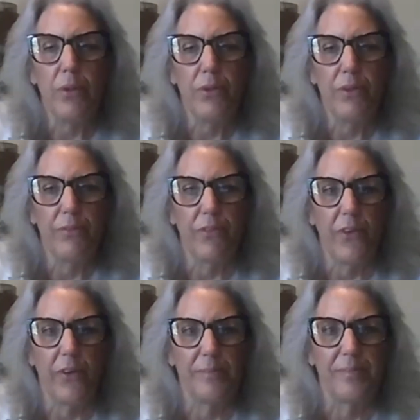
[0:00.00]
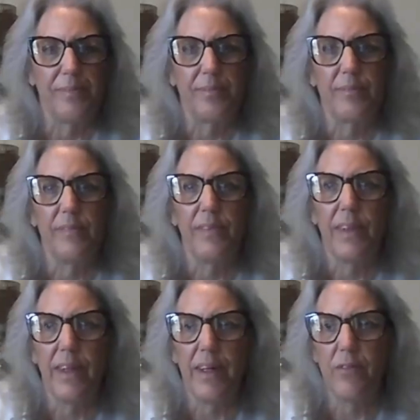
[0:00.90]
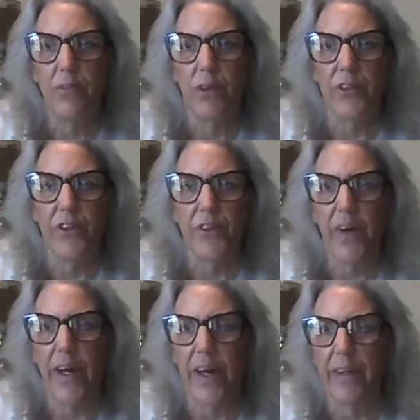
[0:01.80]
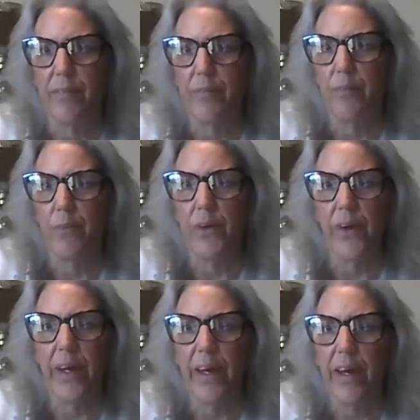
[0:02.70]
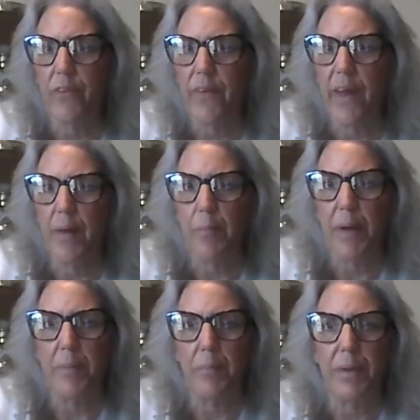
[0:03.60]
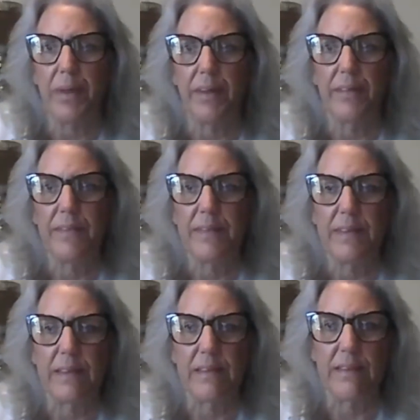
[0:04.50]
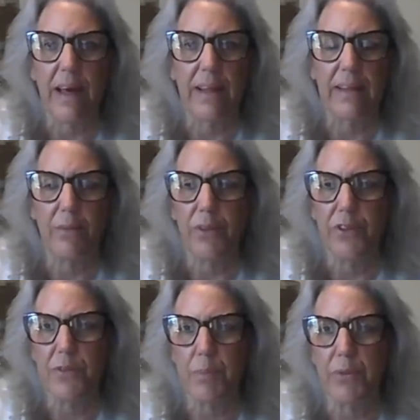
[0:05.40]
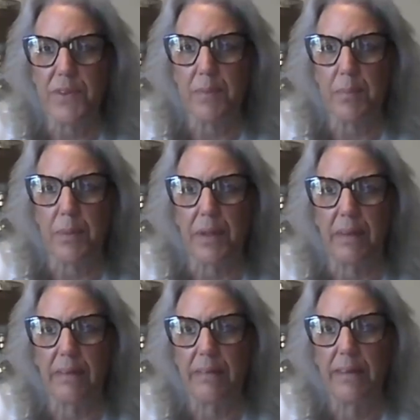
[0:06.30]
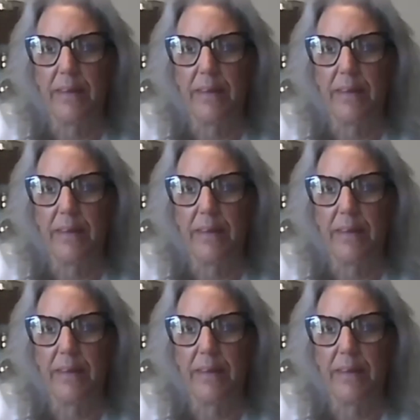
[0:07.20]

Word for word: Beautiful. Love where you're at wherever that might be. It's exactly where you're supposed to be.